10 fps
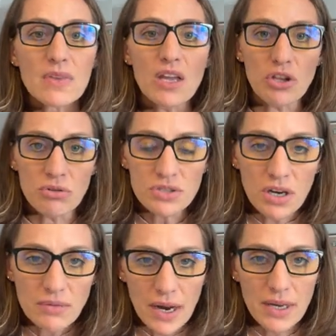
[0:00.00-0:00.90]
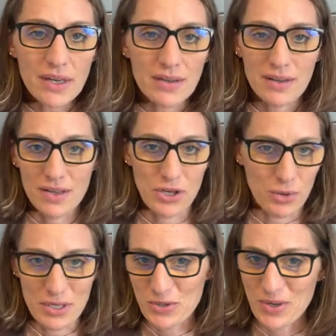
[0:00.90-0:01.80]
and you'll start writing and
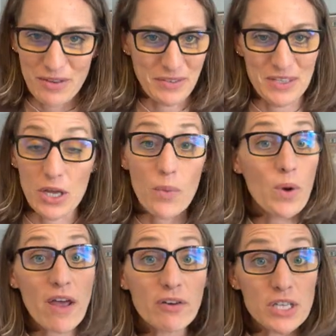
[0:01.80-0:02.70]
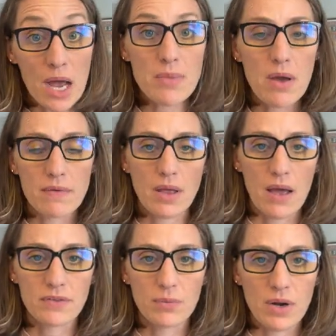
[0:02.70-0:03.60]
you'll be 20, 50, whatever time you have
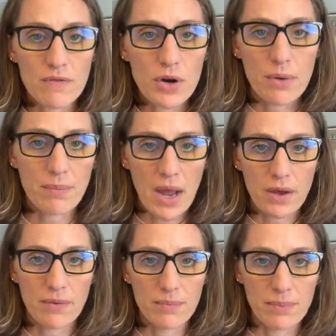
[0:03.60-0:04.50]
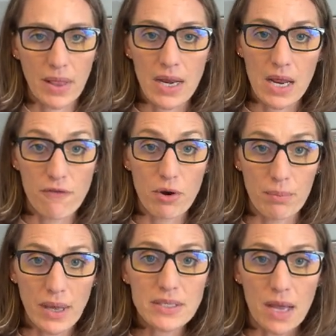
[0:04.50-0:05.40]
left, whatever your back planning of your
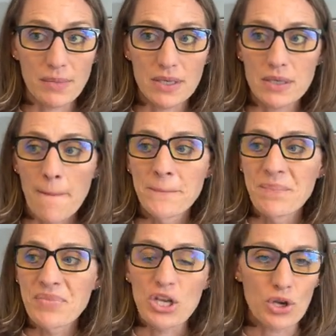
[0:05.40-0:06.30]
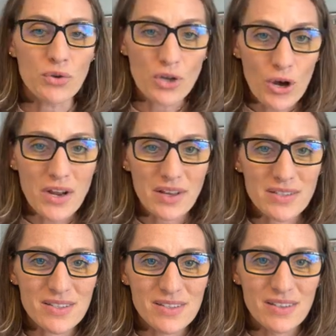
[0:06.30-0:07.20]
bedtime is, you'll
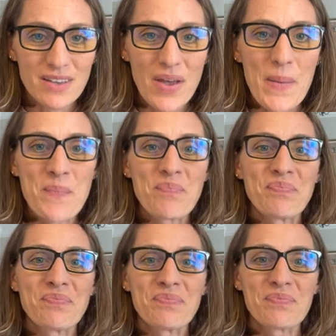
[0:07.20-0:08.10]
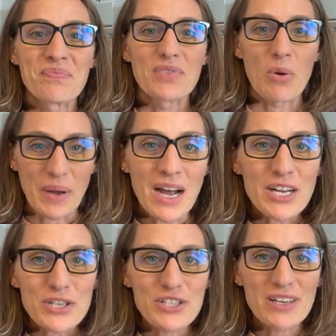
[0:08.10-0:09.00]
notice, oh my
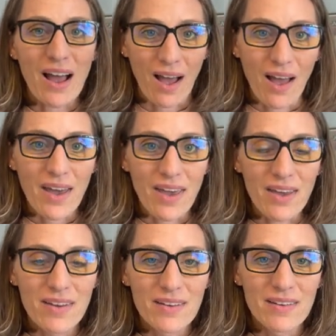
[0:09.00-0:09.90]
gosh, I